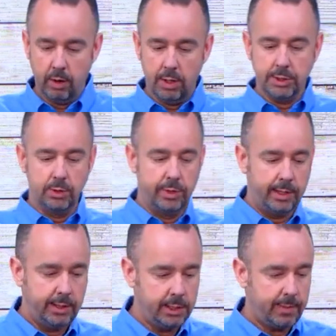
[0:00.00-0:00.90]
also
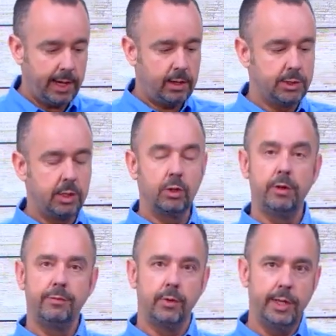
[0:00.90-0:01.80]
that these models are
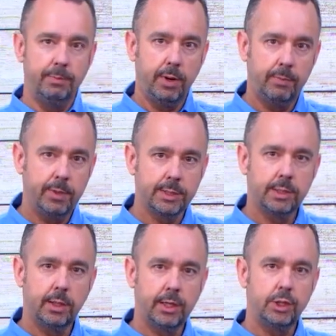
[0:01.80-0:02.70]
good for heat pump
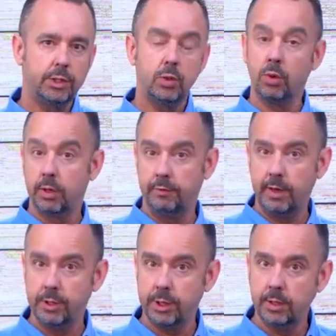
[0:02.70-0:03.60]
installations or
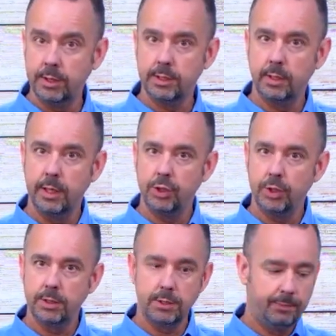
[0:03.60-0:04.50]
conventional
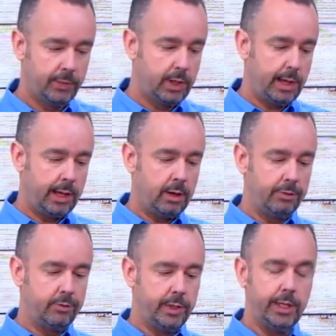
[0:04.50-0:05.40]
installations. On our
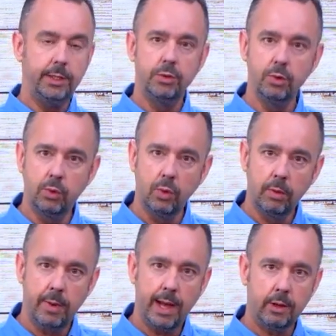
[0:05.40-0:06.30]
three heat, two
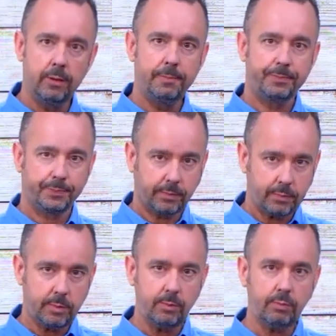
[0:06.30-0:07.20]
cool model,
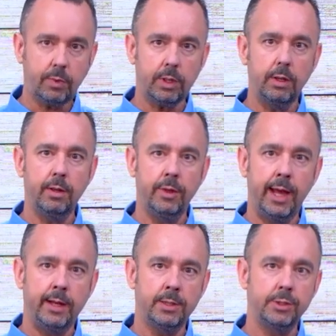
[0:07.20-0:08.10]

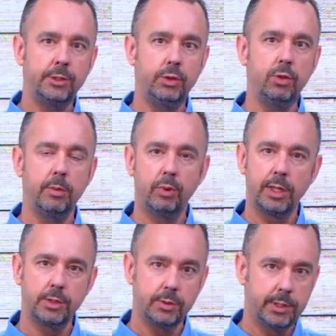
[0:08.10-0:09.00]
that is two
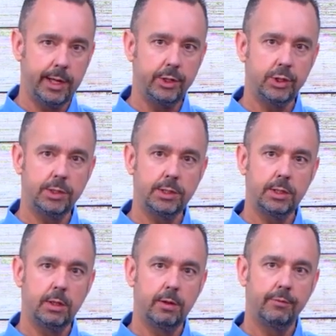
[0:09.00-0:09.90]
compressor
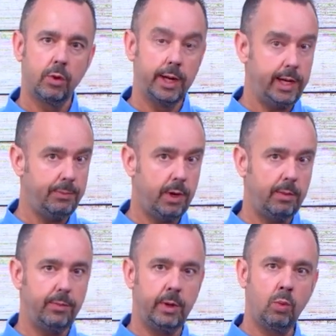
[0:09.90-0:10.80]
stages for a heat
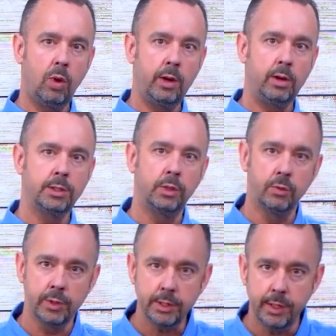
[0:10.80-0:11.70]
pump and one
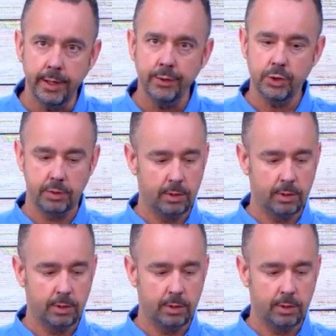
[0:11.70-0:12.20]
auxiliary stage.